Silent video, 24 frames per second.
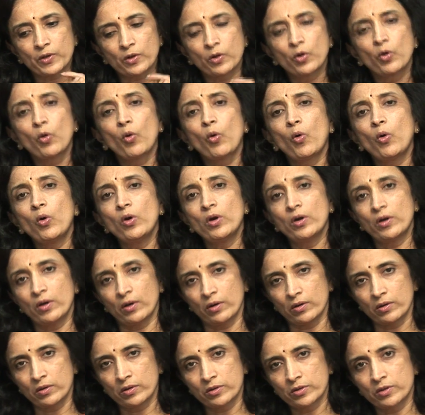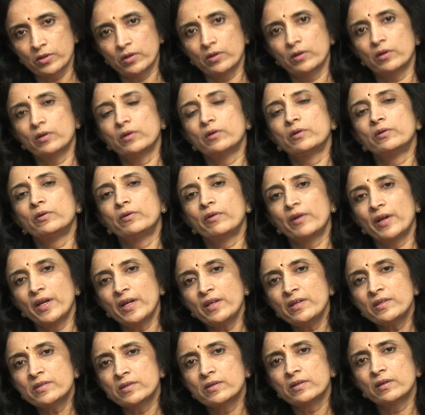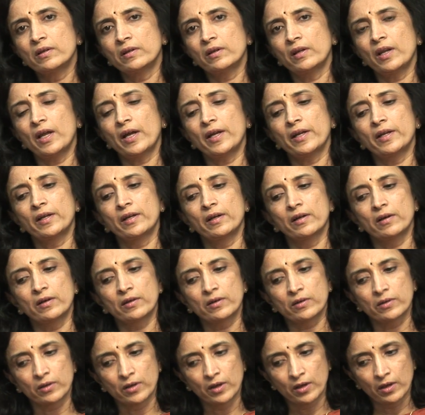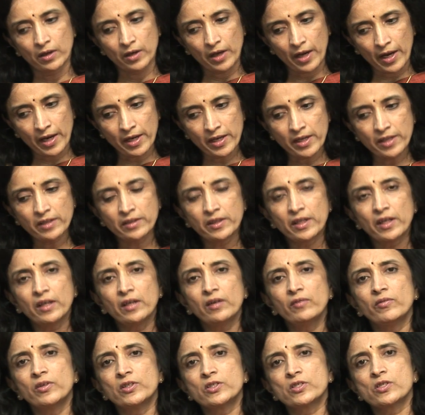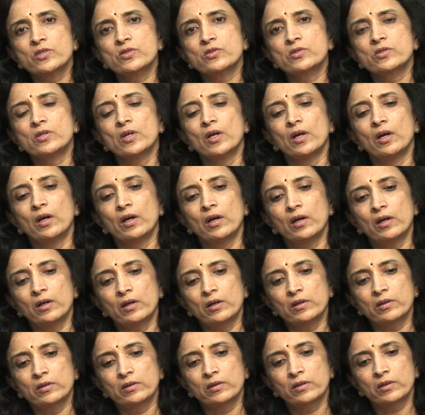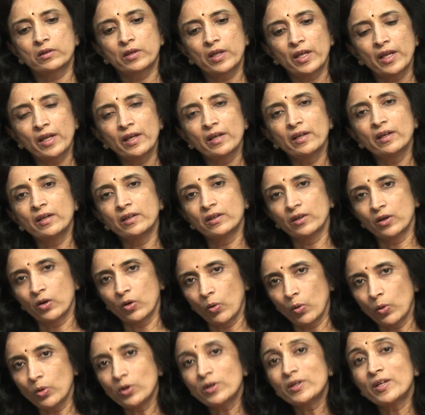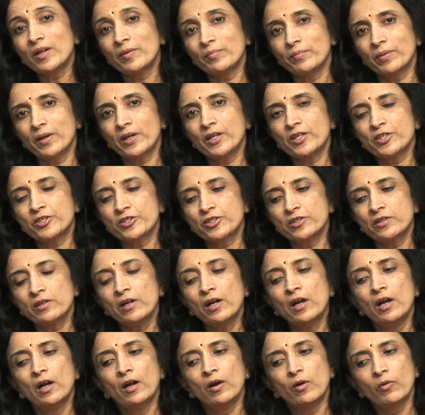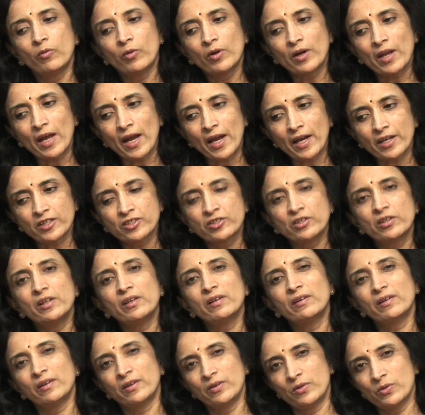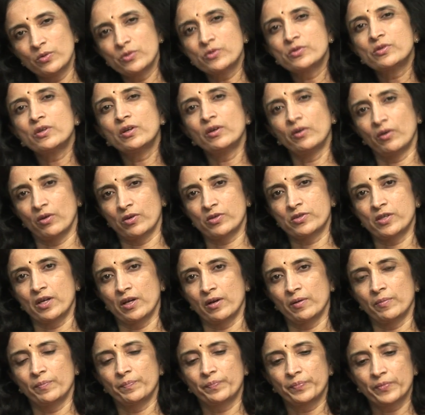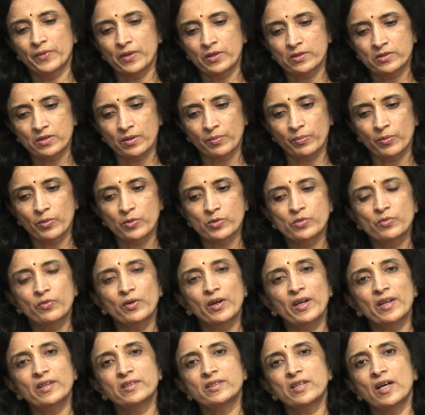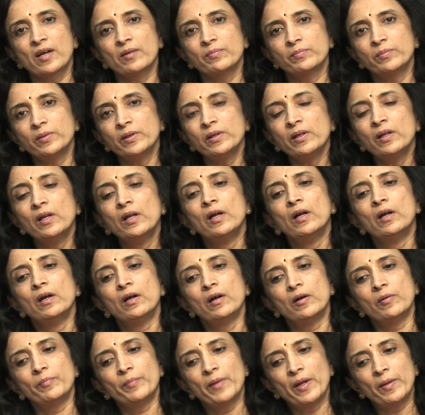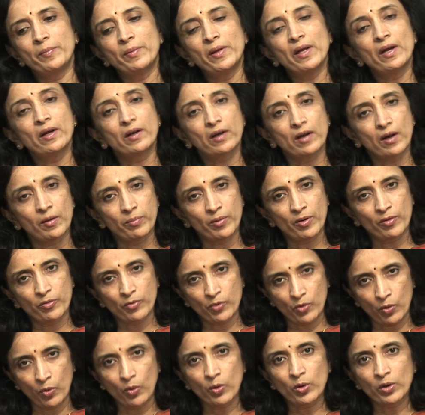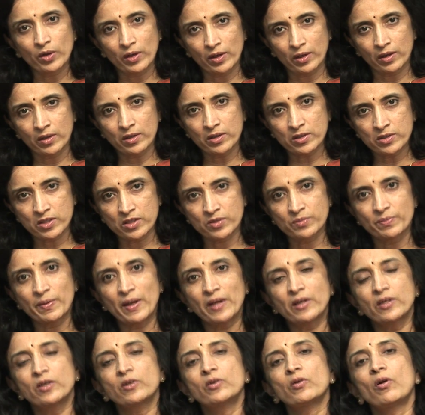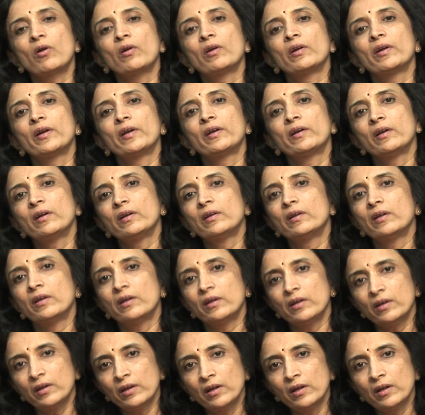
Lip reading: cold drinks, like anything which is taken at the cold temperature would actually reduce the nausea. Suppose for example, maybe a cup of cold curds is better tolerated than